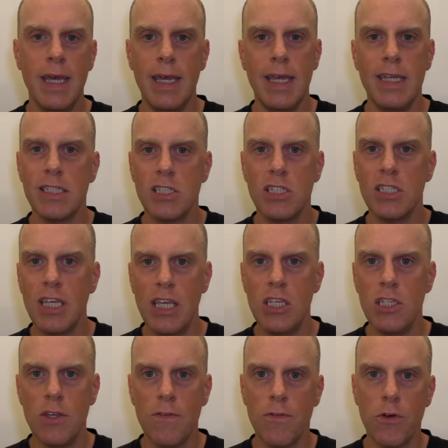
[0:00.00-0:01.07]
it's just
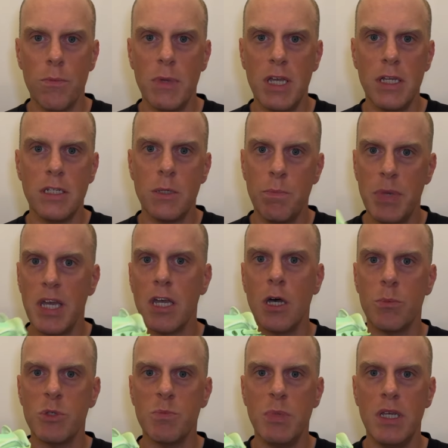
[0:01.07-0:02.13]
easy for me to pick
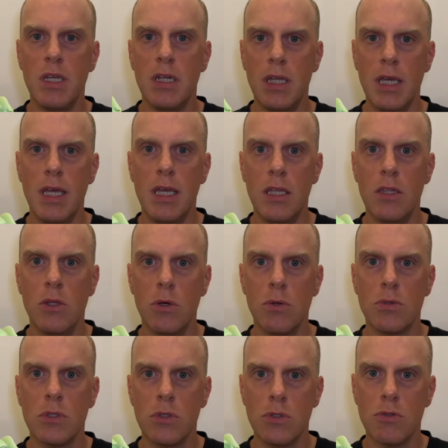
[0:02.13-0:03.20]
up speed in
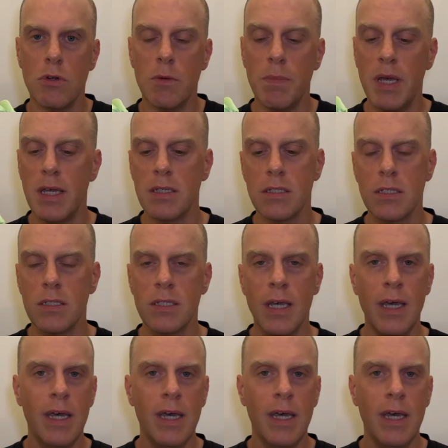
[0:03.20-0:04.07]
those sort of paces.